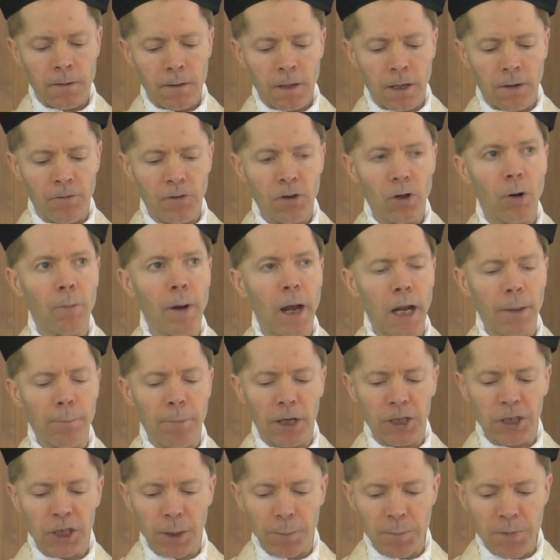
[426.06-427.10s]
Even though many
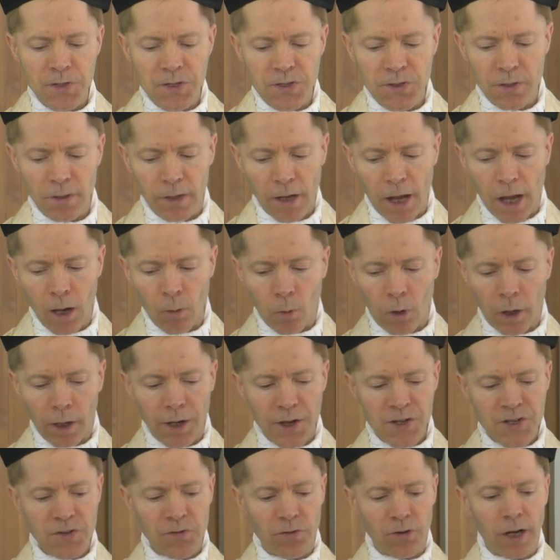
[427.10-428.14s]
bishops today work
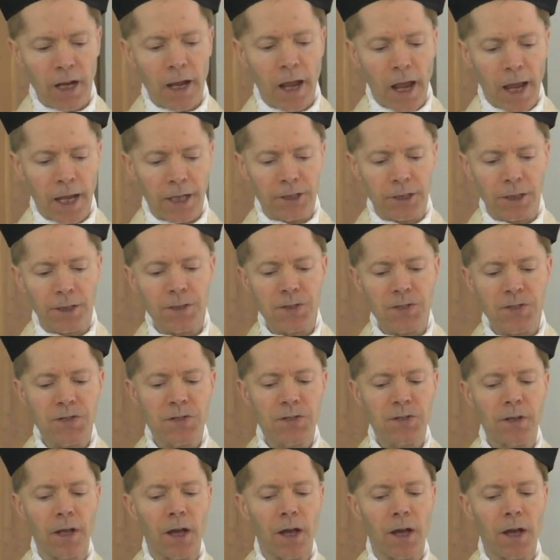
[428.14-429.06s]
as free agents,